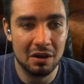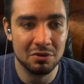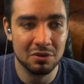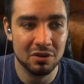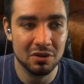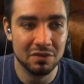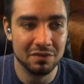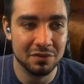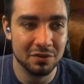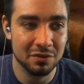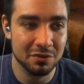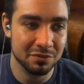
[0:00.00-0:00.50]
I don't know
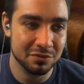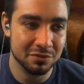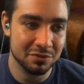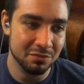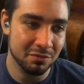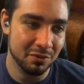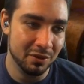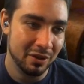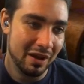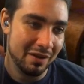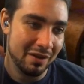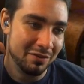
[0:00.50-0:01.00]
if those
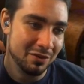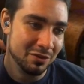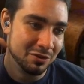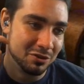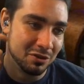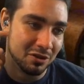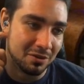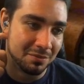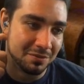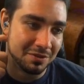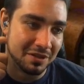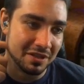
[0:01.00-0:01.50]
will have those
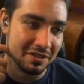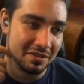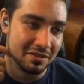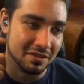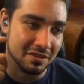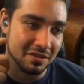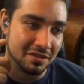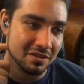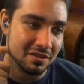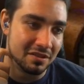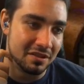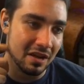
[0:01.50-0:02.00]
circumstances
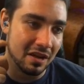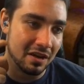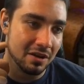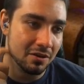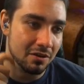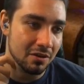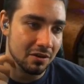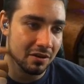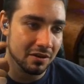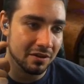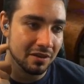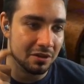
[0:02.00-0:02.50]
in
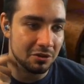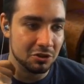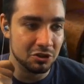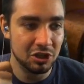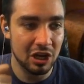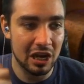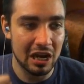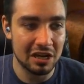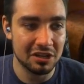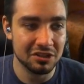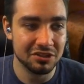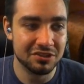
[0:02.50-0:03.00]
standard. The
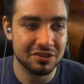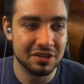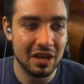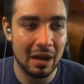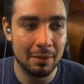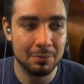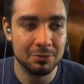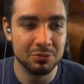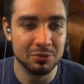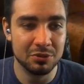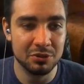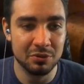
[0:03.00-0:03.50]
chain
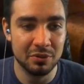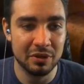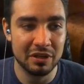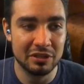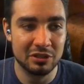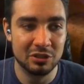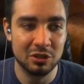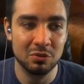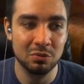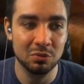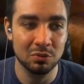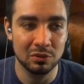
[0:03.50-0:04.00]
stops when you hit
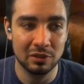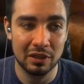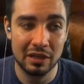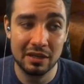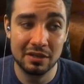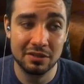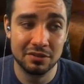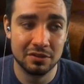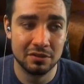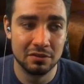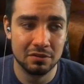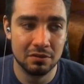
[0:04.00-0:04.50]
2
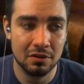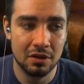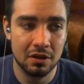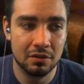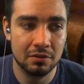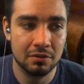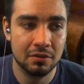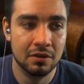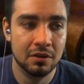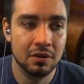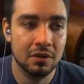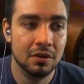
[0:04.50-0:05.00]
lands in a
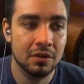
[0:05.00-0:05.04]
row.